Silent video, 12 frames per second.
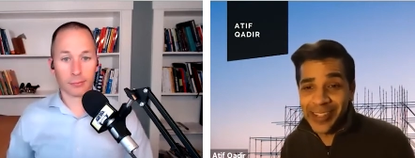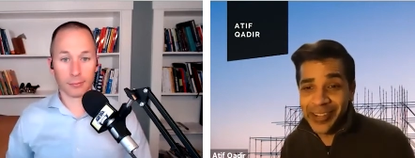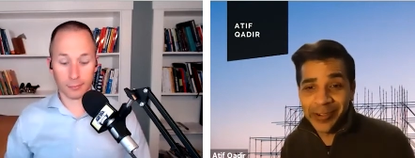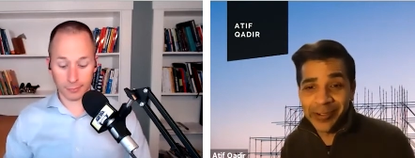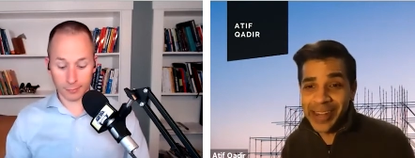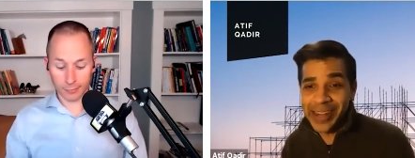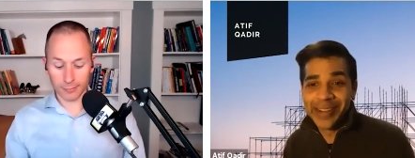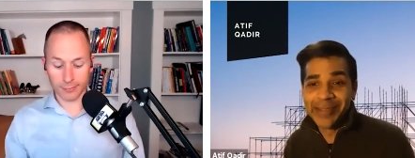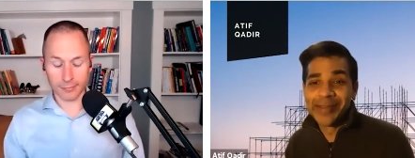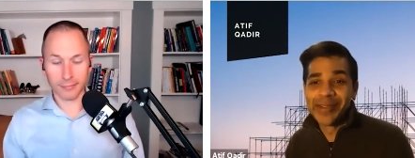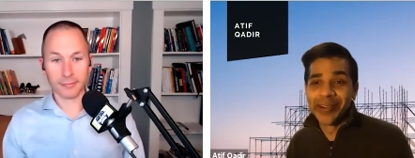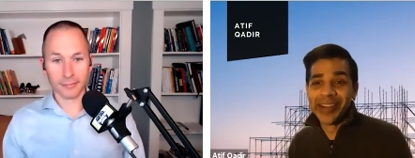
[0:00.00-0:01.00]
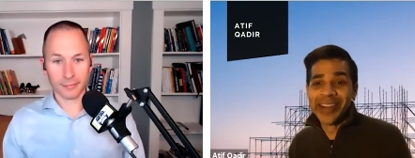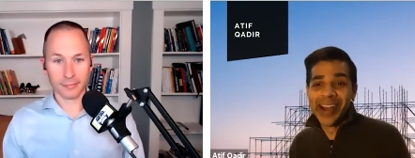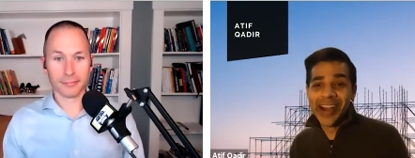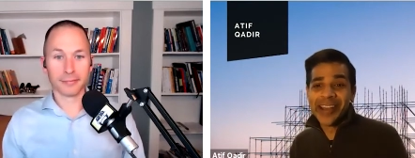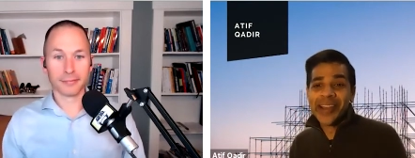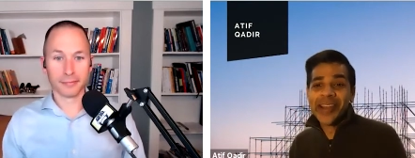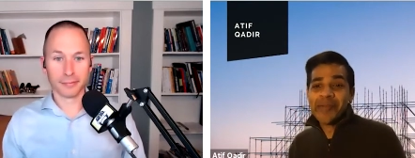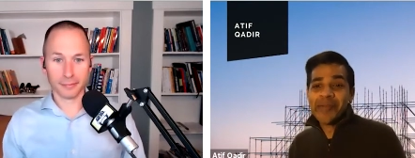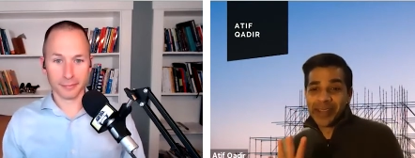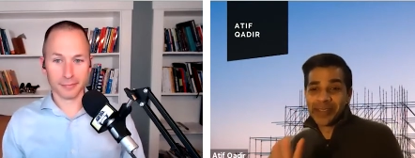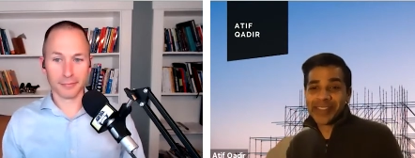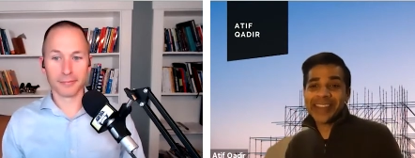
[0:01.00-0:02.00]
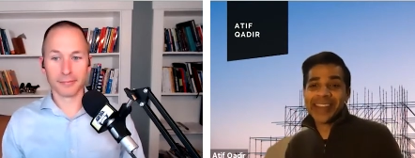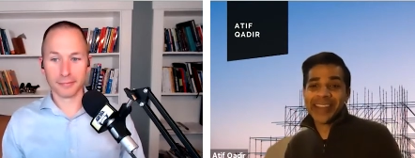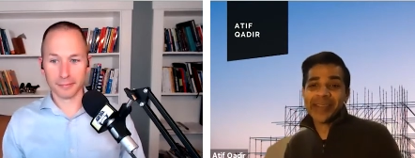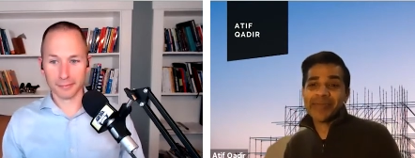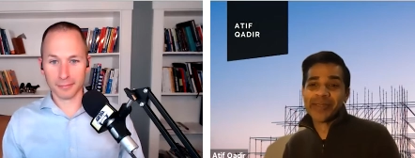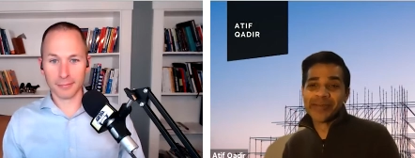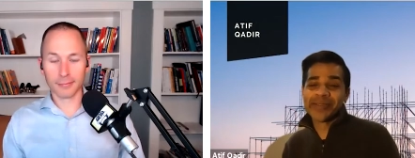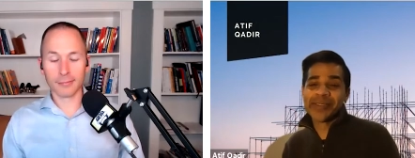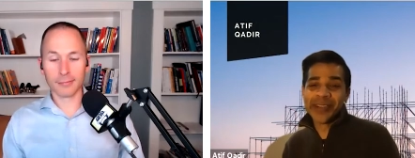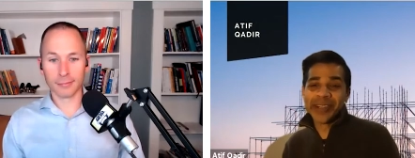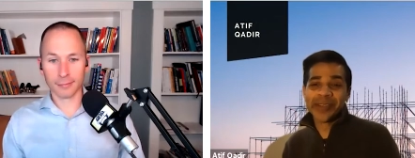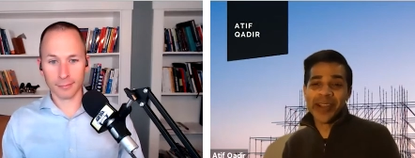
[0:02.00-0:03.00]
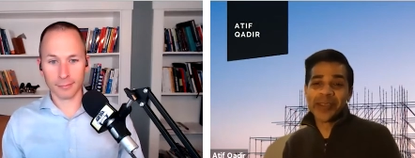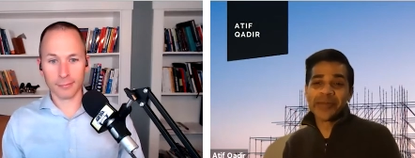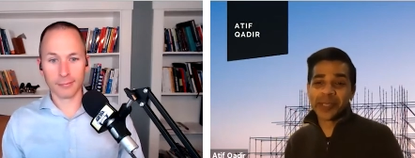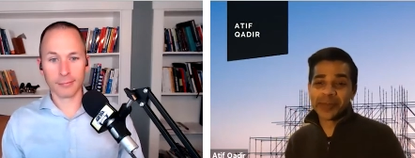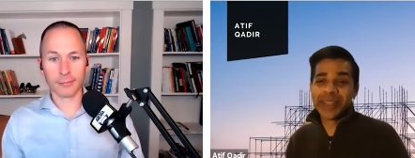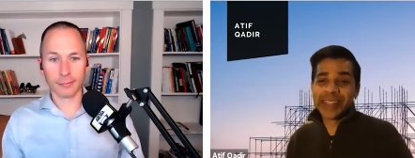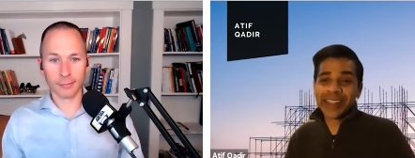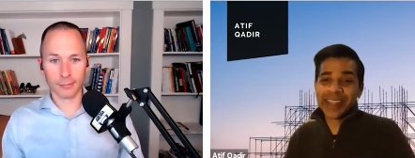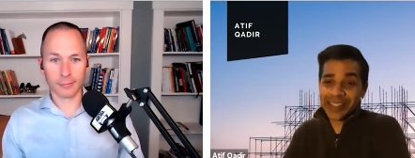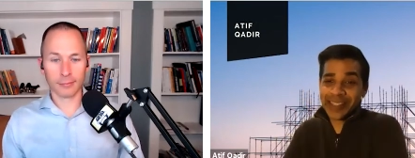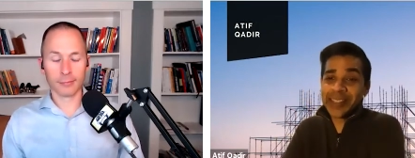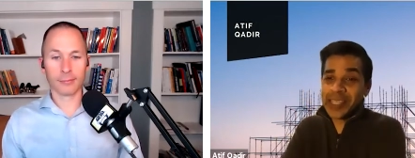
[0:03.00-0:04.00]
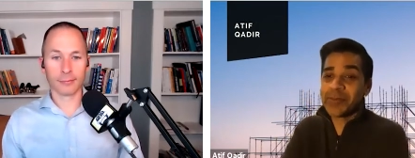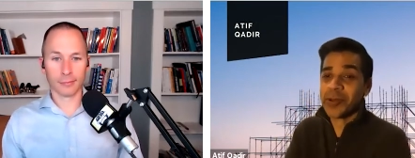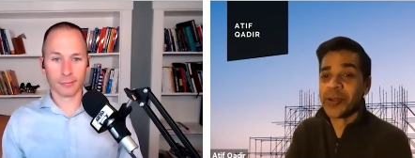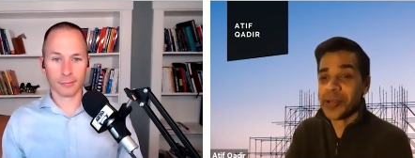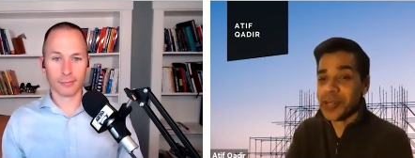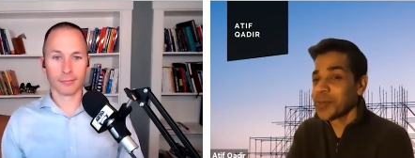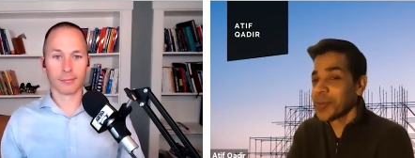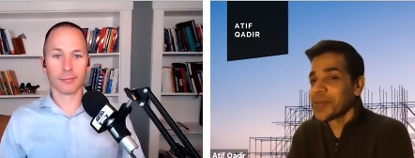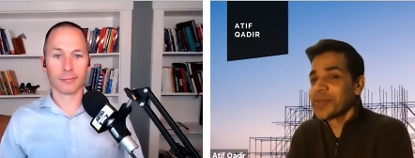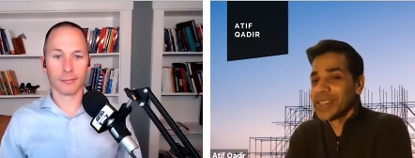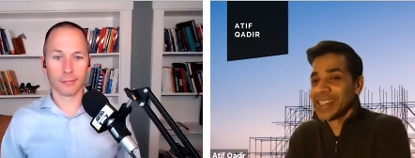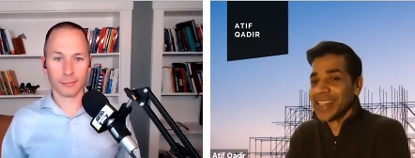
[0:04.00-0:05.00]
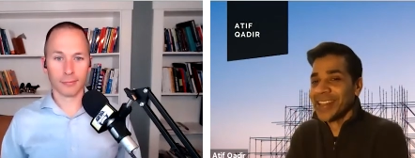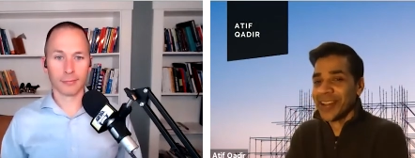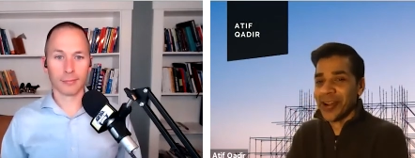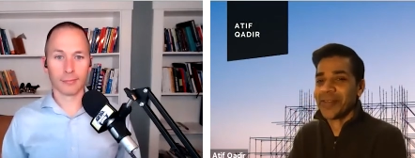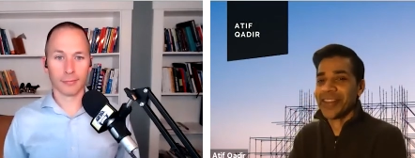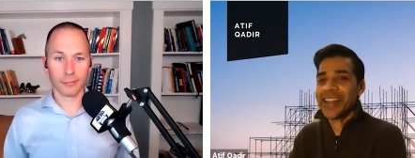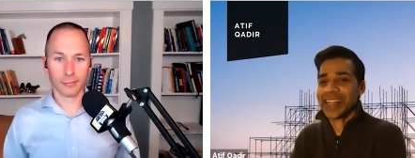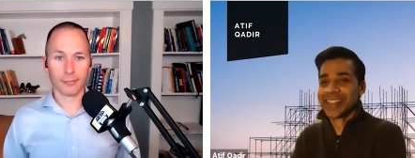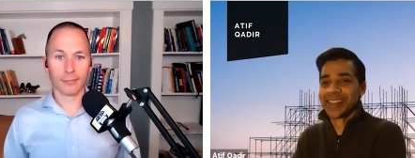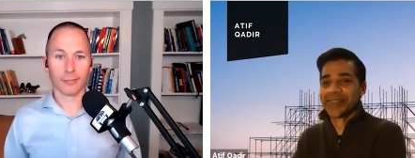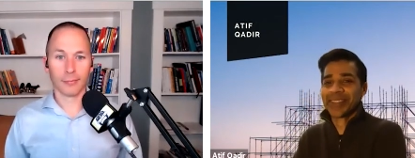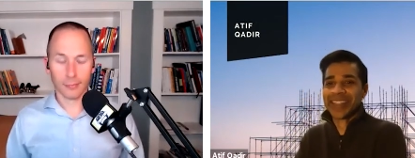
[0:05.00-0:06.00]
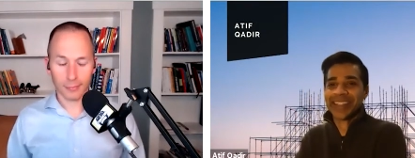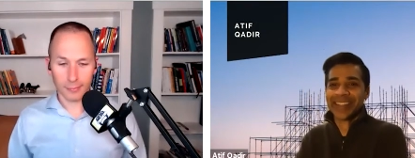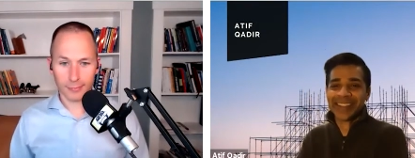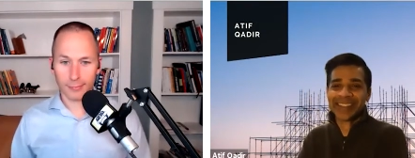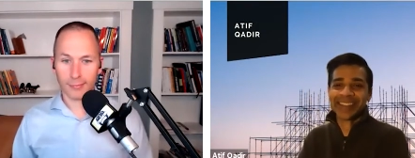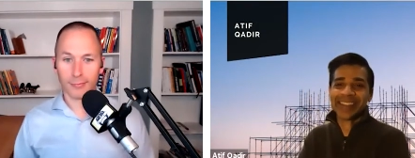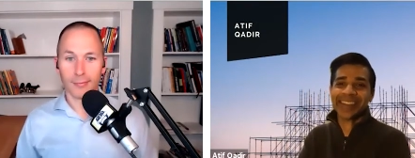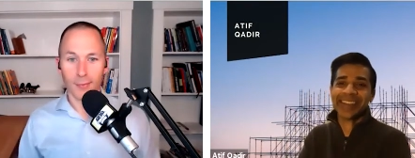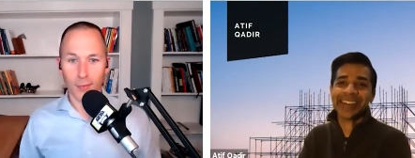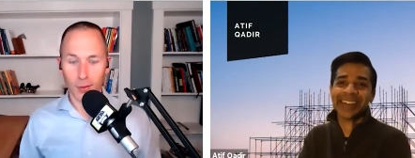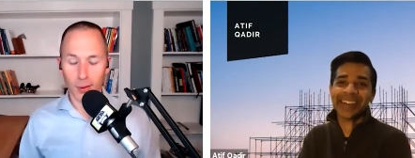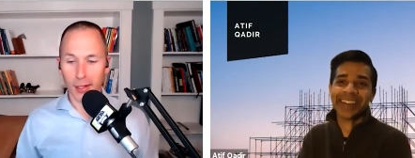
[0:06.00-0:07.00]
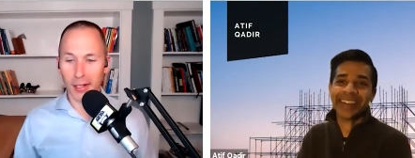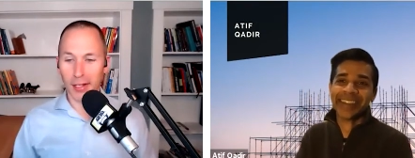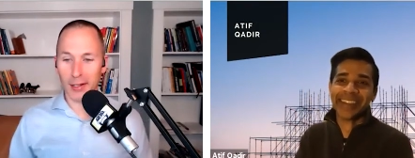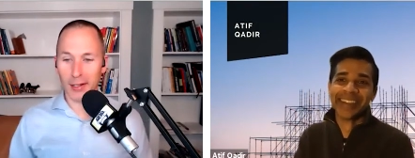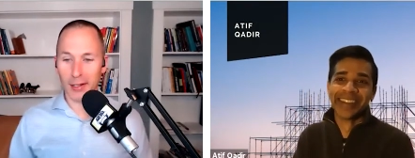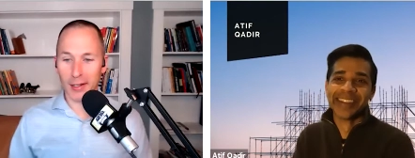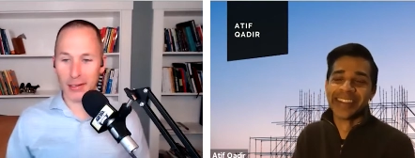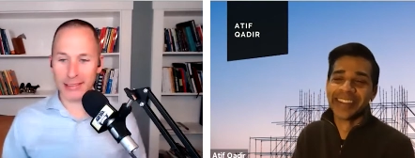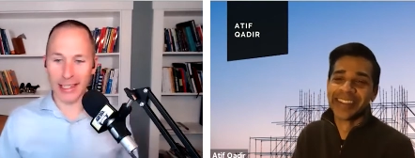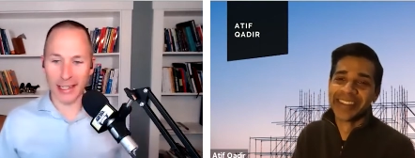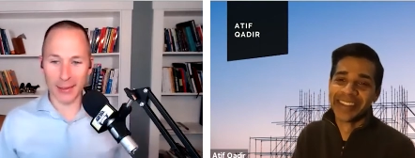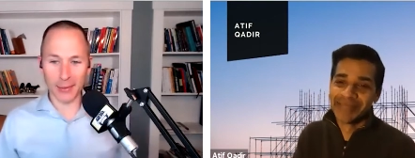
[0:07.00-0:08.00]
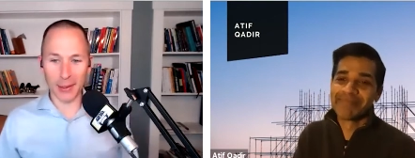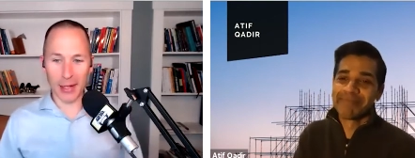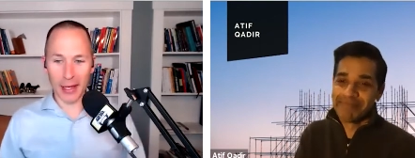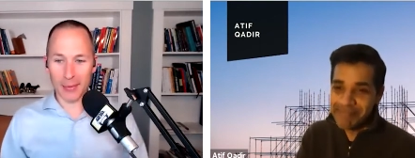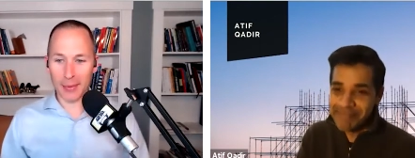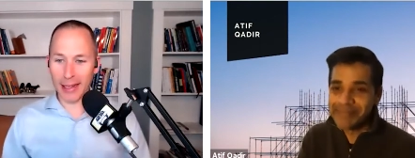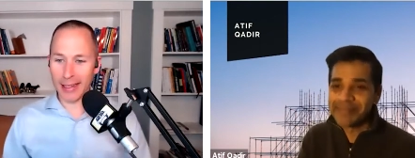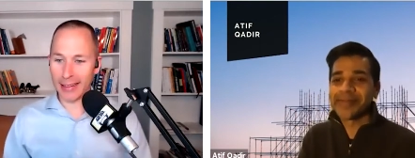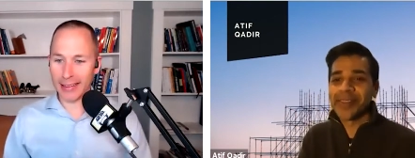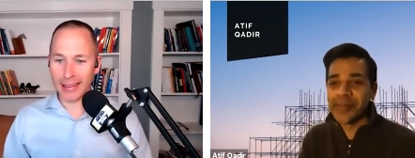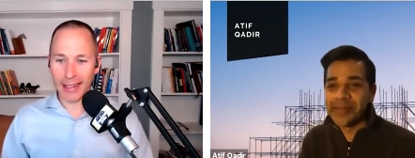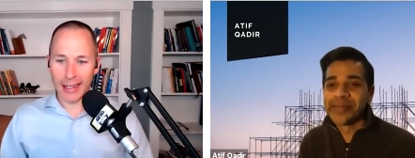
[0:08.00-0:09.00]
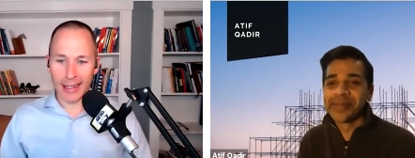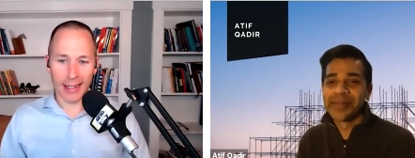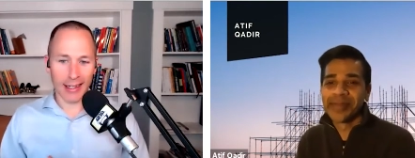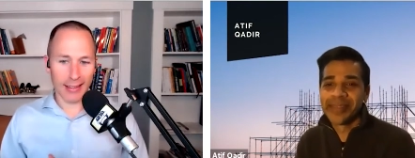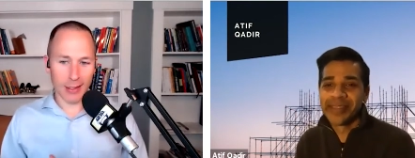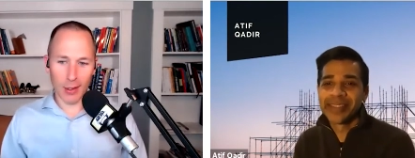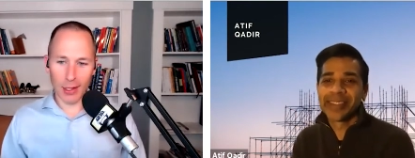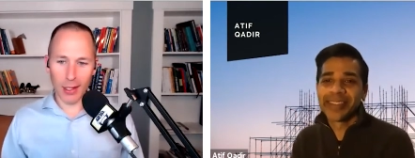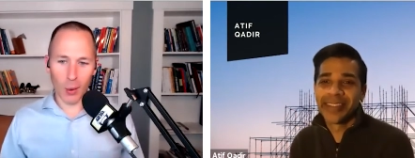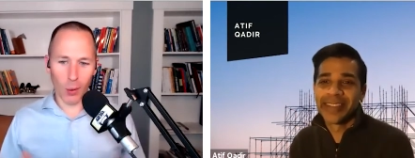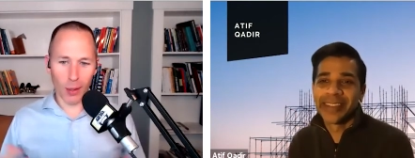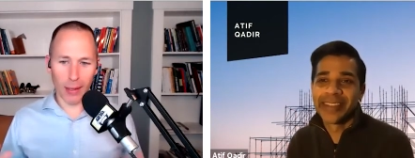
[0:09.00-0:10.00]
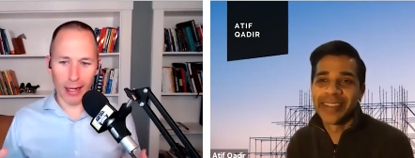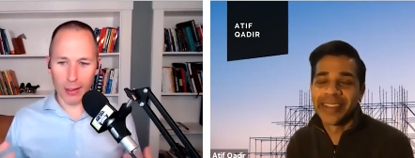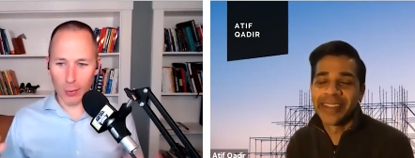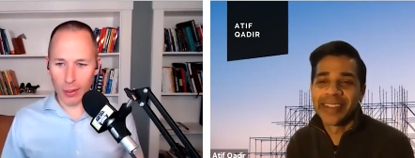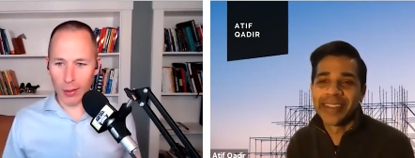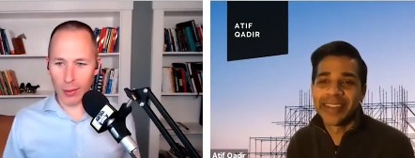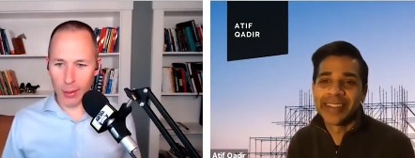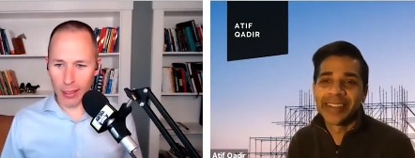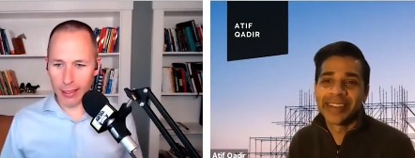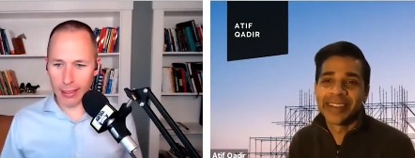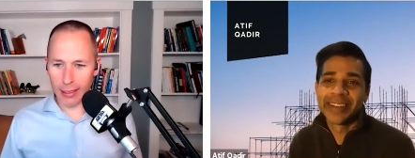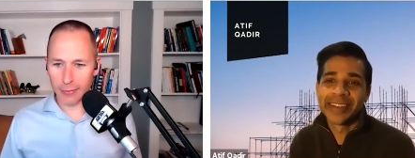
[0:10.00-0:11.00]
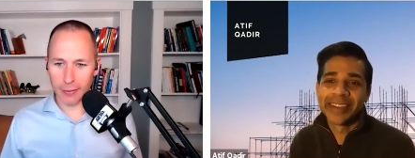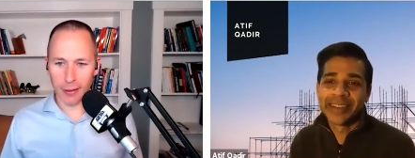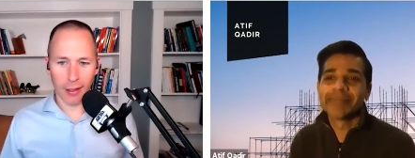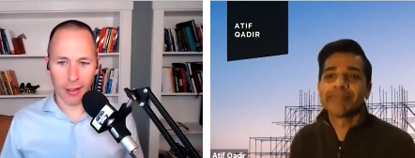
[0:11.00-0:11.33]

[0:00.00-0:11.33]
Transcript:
Speaker 1: a correct number or not, but I've seen that number floating around, which means that it's going to keep lawyers pretty busy over the next
Speaker 2: couple of years. For a long time, no doubt about it. Yeah. So, you know, what about like renter relief,